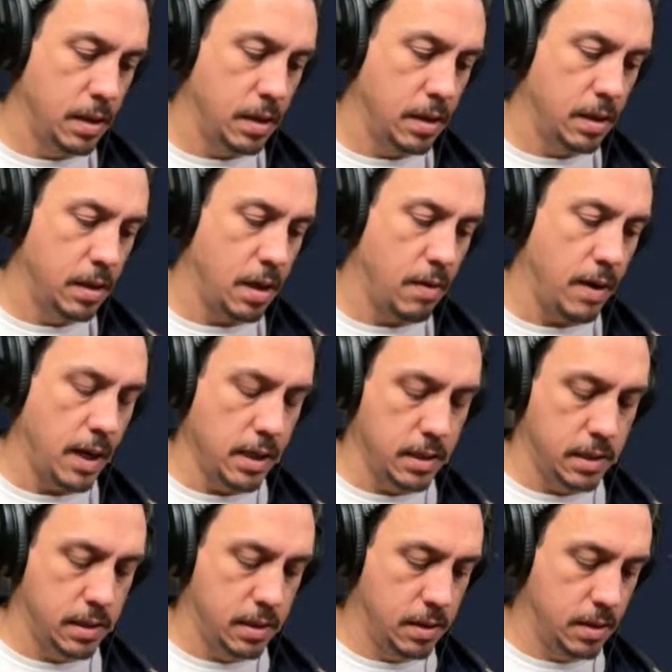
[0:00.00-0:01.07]
All
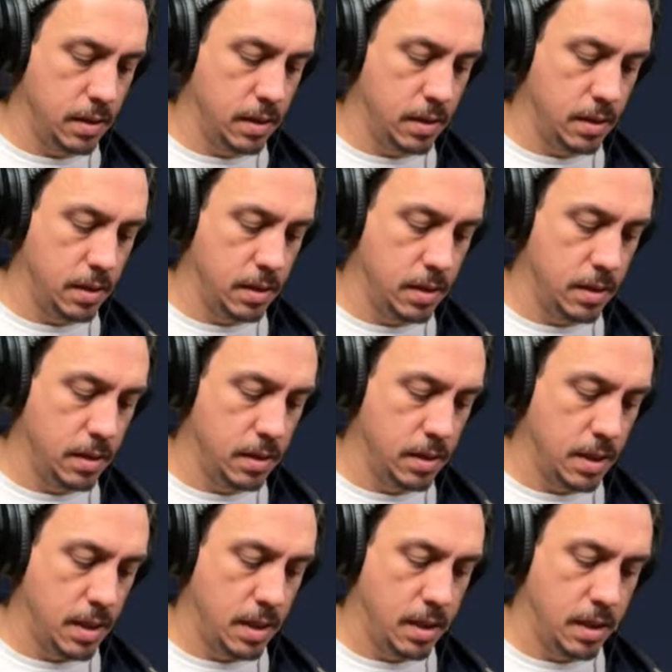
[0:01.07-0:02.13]
right.
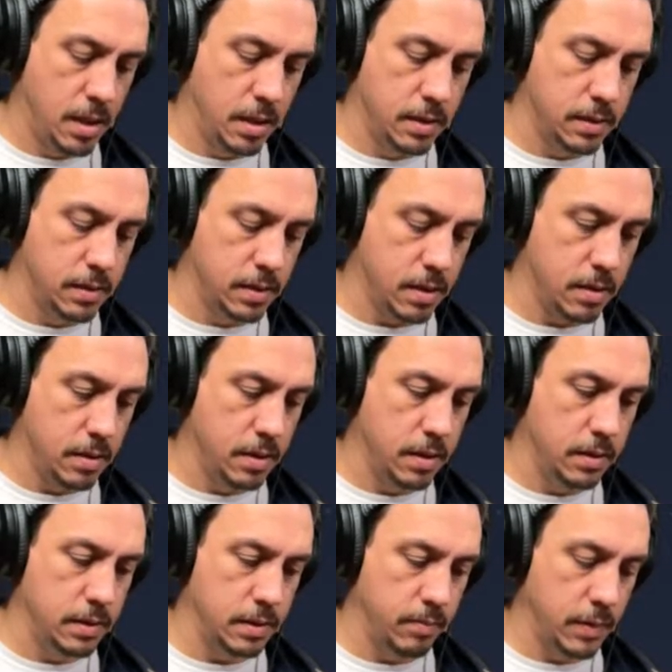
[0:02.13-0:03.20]
Let's just call
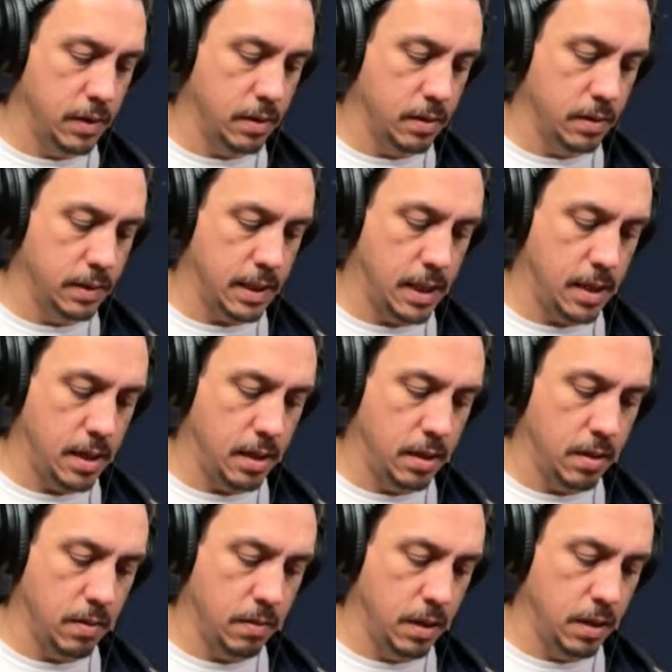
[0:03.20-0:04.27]
this, I'm going to call this AI
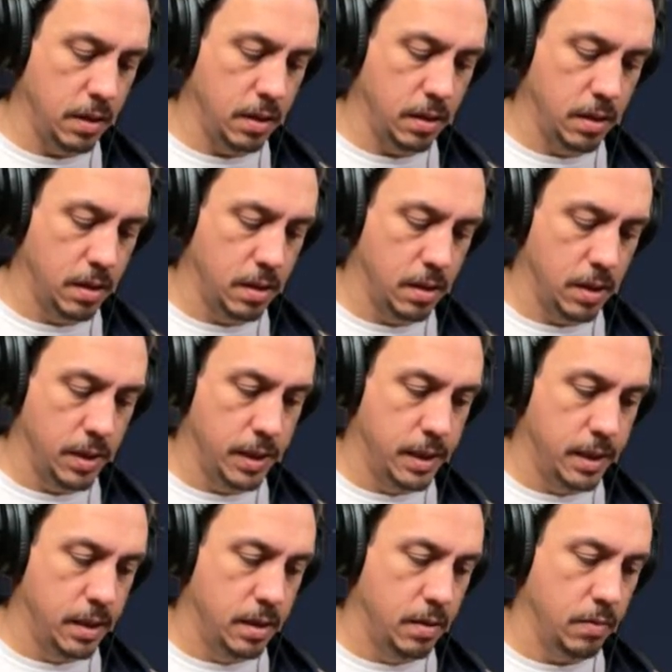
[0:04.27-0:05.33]
coding.
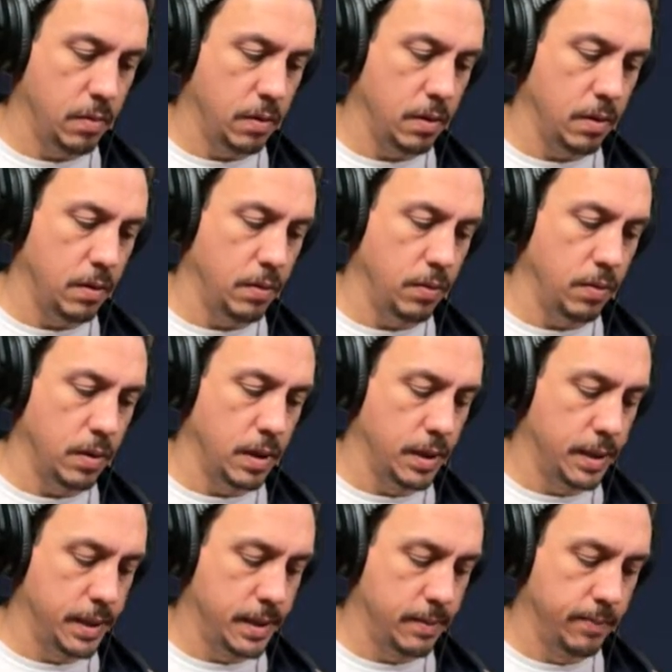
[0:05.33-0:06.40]
Whoa.
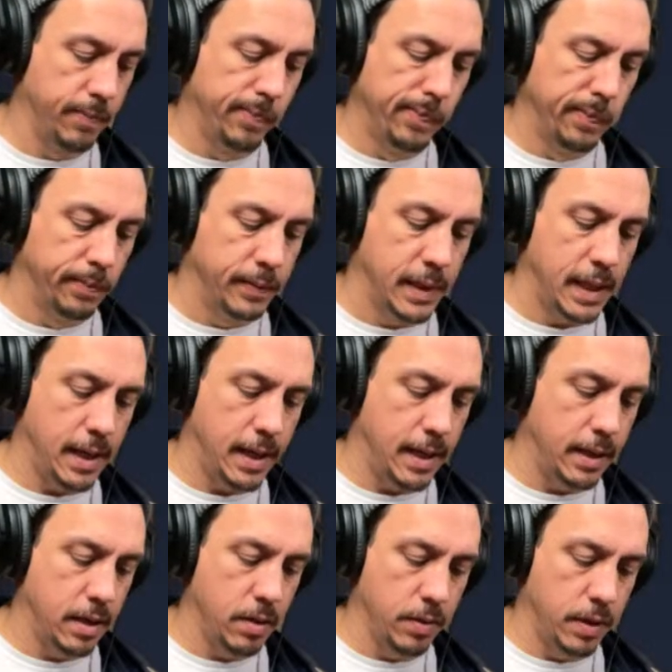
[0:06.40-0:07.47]

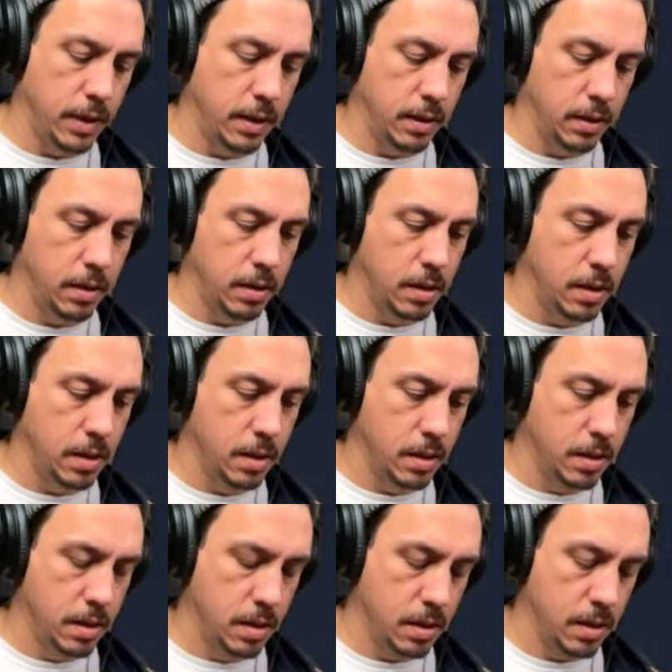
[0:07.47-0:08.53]
AI coding
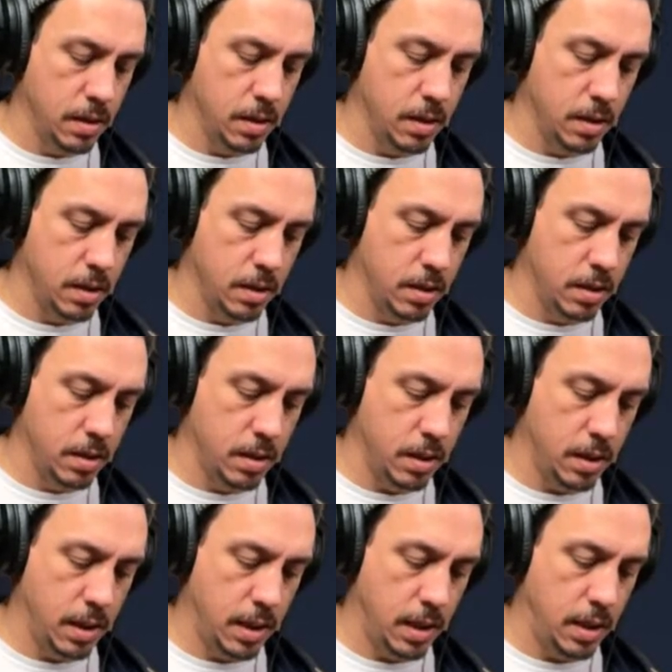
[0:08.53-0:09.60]

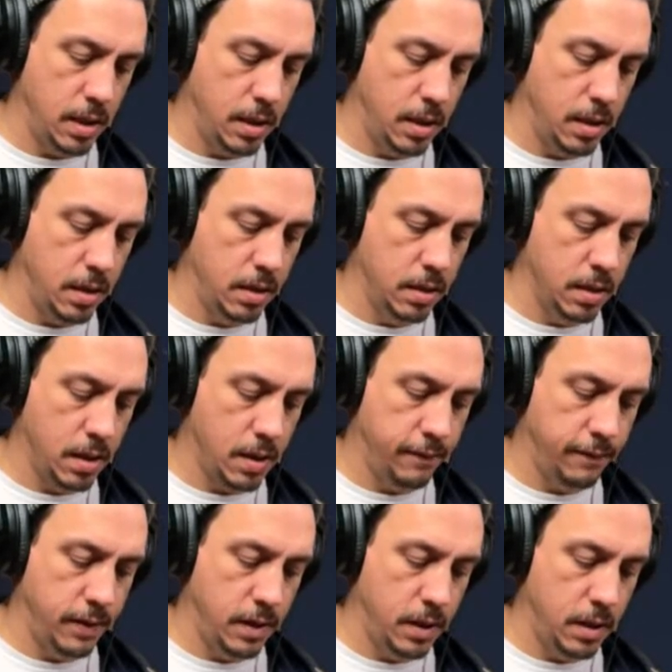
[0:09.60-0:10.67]
and
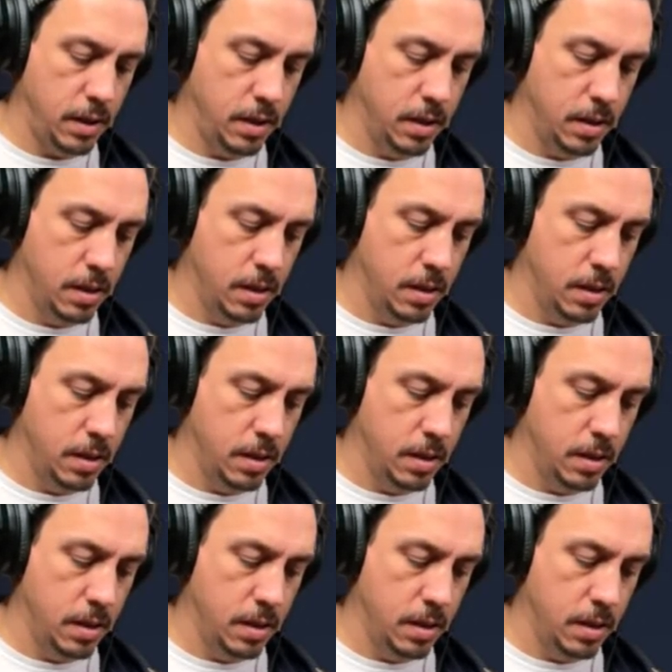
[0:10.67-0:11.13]
coffee.